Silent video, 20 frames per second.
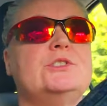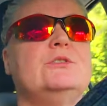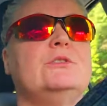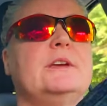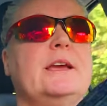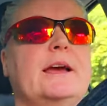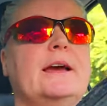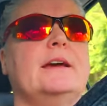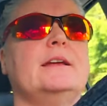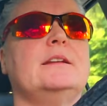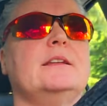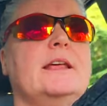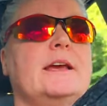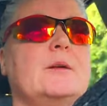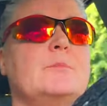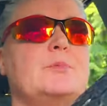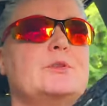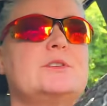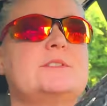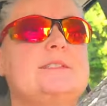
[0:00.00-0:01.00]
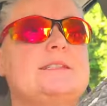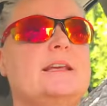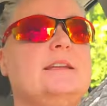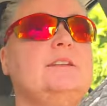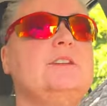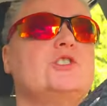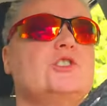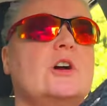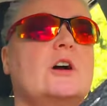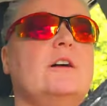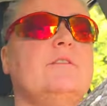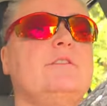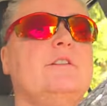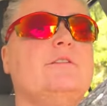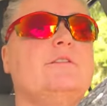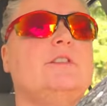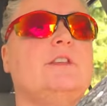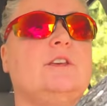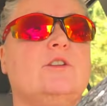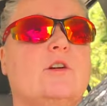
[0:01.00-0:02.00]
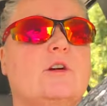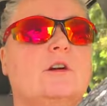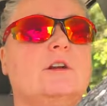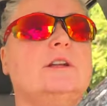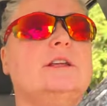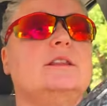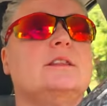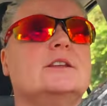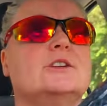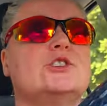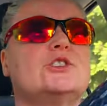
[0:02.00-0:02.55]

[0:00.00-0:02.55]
You get like a percentage off of the yarn in the